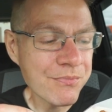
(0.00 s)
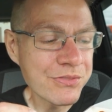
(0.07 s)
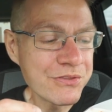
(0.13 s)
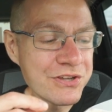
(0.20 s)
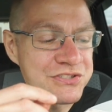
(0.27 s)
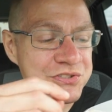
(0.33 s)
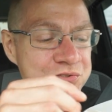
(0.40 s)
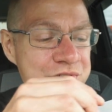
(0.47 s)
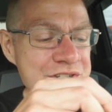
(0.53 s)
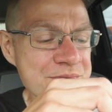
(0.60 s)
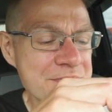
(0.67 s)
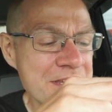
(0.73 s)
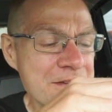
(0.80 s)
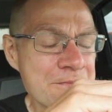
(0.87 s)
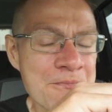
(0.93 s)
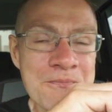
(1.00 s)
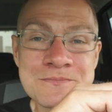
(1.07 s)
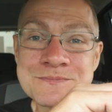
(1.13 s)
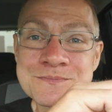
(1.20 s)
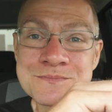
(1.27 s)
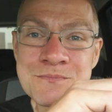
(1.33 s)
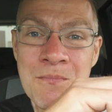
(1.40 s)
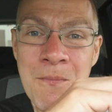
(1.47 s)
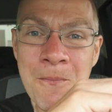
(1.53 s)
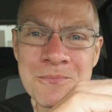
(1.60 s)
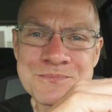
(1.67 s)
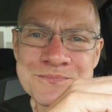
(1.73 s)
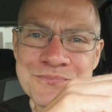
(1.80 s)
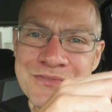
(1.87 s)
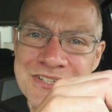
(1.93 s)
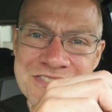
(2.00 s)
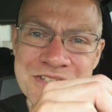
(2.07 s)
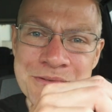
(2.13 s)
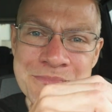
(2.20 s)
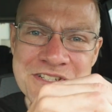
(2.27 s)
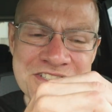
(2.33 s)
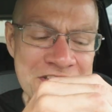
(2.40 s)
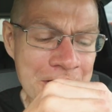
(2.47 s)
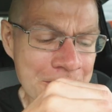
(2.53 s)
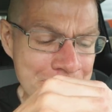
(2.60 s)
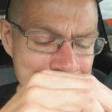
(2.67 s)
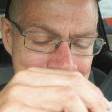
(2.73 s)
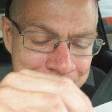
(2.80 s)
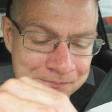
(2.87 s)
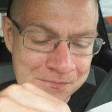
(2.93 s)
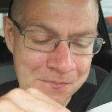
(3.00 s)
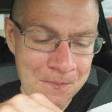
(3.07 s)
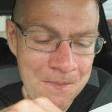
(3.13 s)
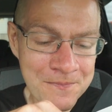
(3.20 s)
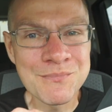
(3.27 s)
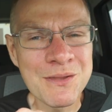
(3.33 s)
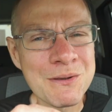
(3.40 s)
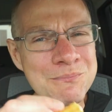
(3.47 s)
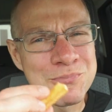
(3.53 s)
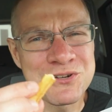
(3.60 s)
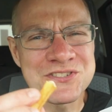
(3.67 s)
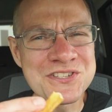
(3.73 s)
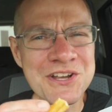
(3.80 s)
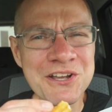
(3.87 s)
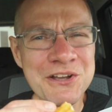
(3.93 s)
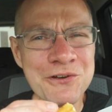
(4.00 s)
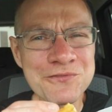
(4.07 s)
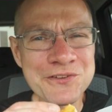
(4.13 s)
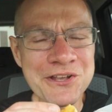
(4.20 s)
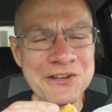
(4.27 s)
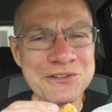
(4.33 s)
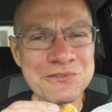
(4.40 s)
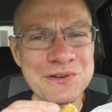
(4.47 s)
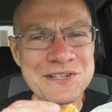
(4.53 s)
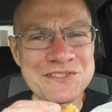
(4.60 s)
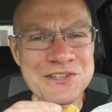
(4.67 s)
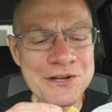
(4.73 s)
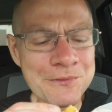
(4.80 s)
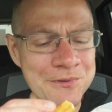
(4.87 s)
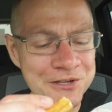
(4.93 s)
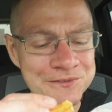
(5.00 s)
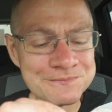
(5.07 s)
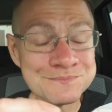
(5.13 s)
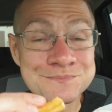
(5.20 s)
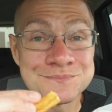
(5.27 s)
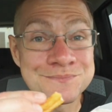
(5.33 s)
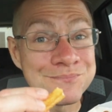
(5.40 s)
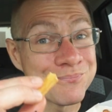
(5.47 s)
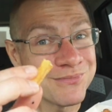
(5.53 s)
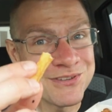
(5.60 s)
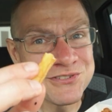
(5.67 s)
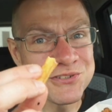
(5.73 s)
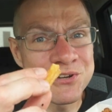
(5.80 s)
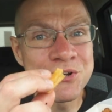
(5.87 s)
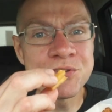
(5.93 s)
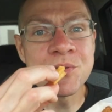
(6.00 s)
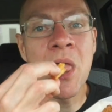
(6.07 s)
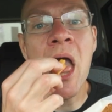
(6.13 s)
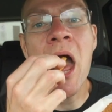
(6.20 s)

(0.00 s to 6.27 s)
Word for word: Nice and crispy, nice little bit of salt. Personally, I go for the onion rings here, but these are good.